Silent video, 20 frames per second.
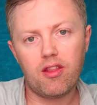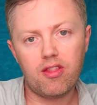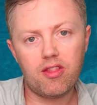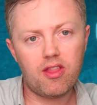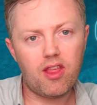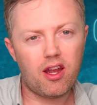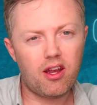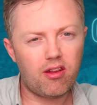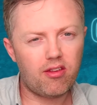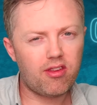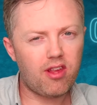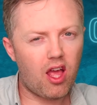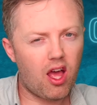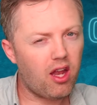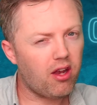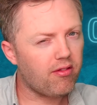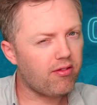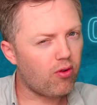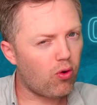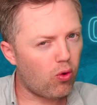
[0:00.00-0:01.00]
That is
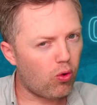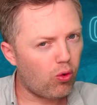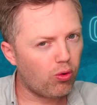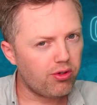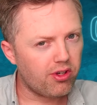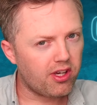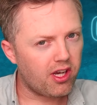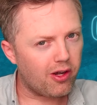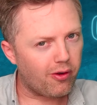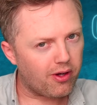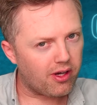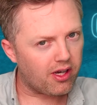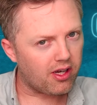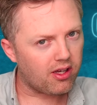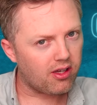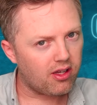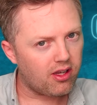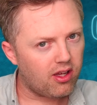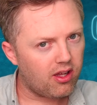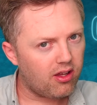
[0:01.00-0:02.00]
kind of ordinary
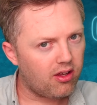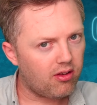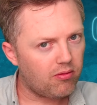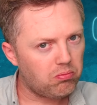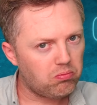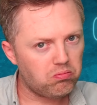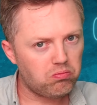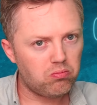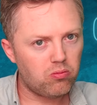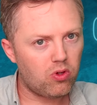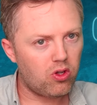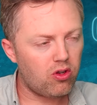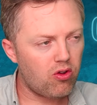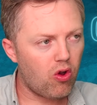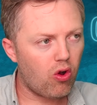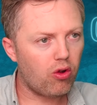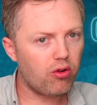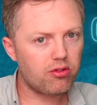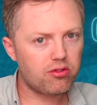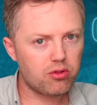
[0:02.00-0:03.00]

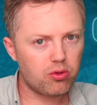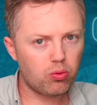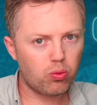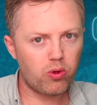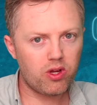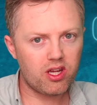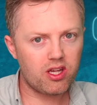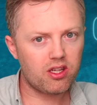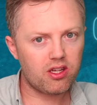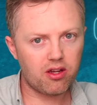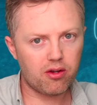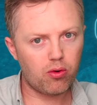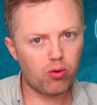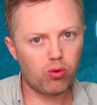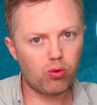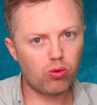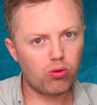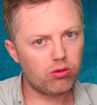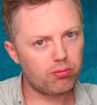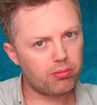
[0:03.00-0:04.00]
not weird at
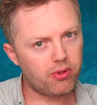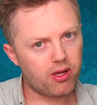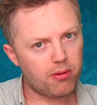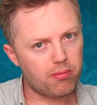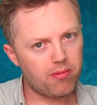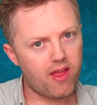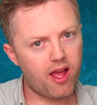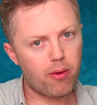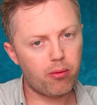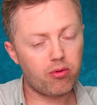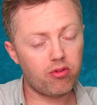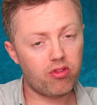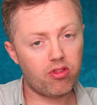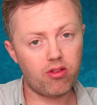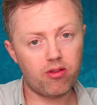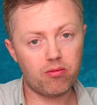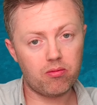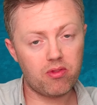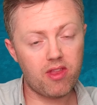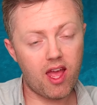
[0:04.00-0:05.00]
all, but uh, that was
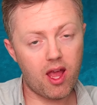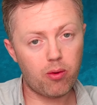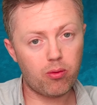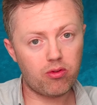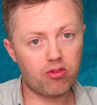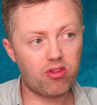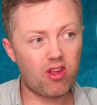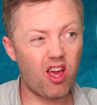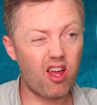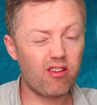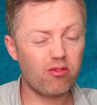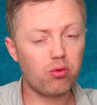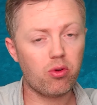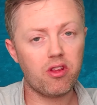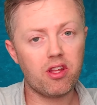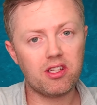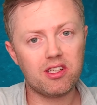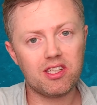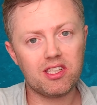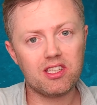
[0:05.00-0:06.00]
the, that was kind of what
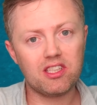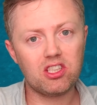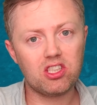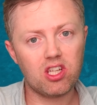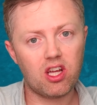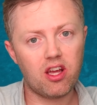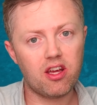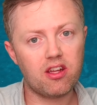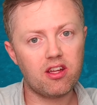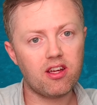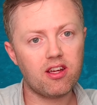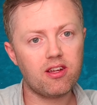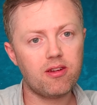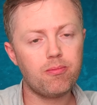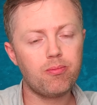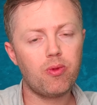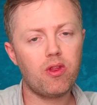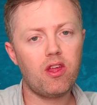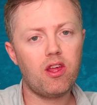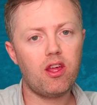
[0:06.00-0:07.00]
they did in China
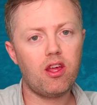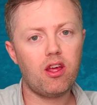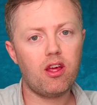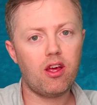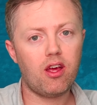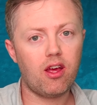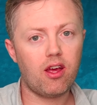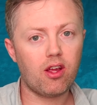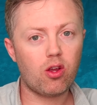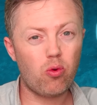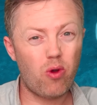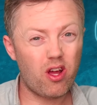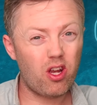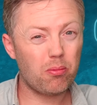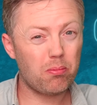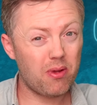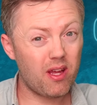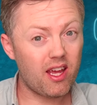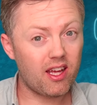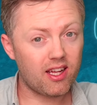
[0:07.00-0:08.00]
uh, quite a
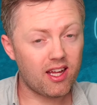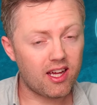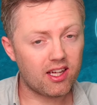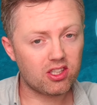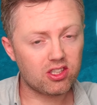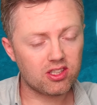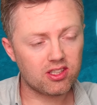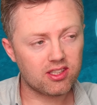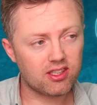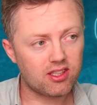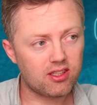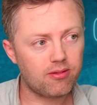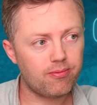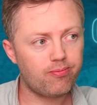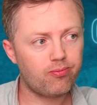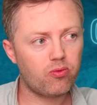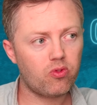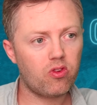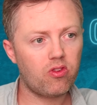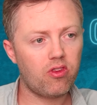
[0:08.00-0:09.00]
bit actually.
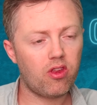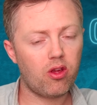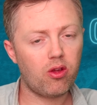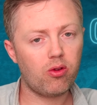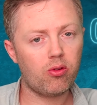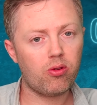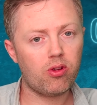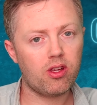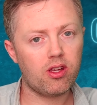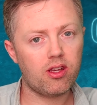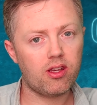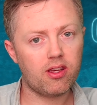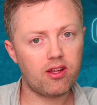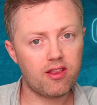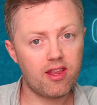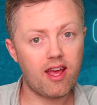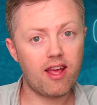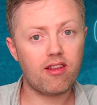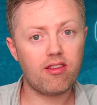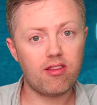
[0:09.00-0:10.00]
So uh,
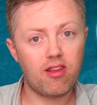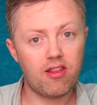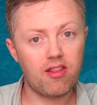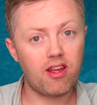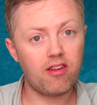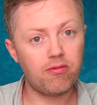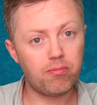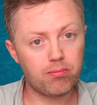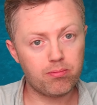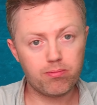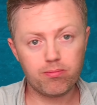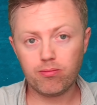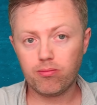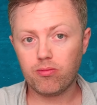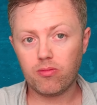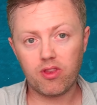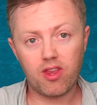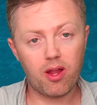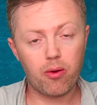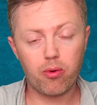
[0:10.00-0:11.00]
that's and they
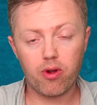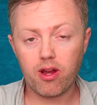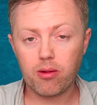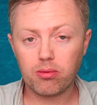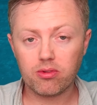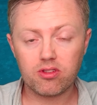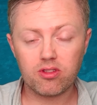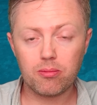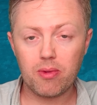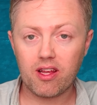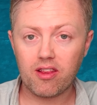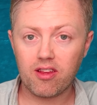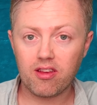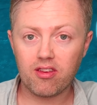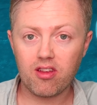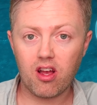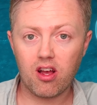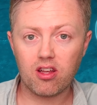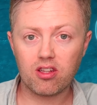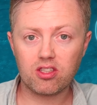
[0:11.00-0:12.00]
they were able to make these
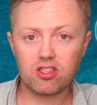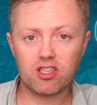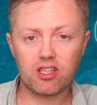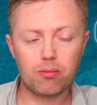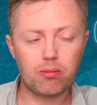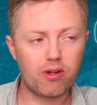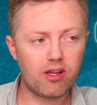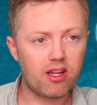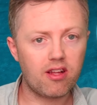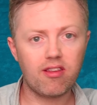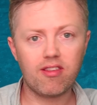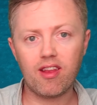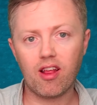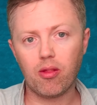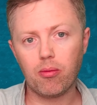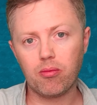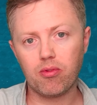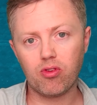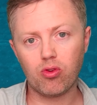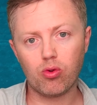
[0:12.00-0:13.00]
cars cheaply and sell
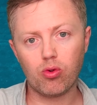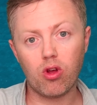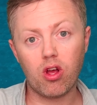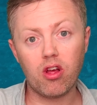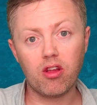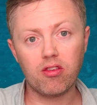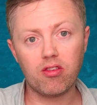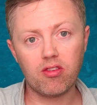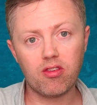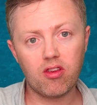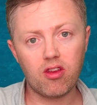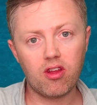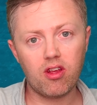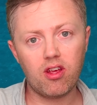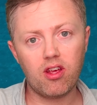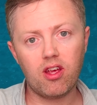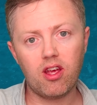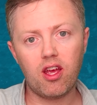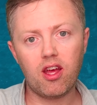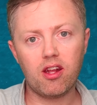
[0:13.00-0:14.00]
them to us
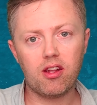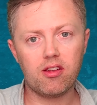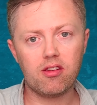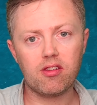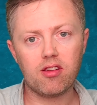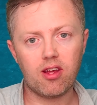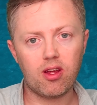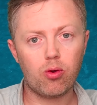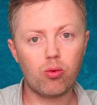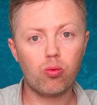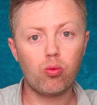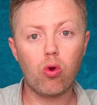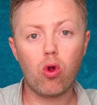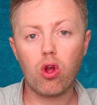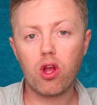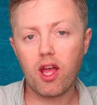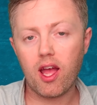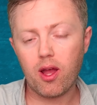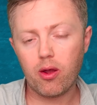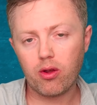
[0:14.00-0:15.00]
and uh,
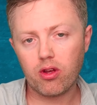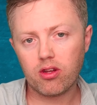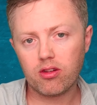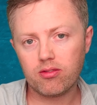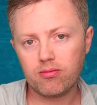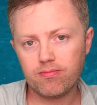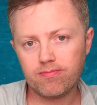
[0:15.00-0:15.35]
rock our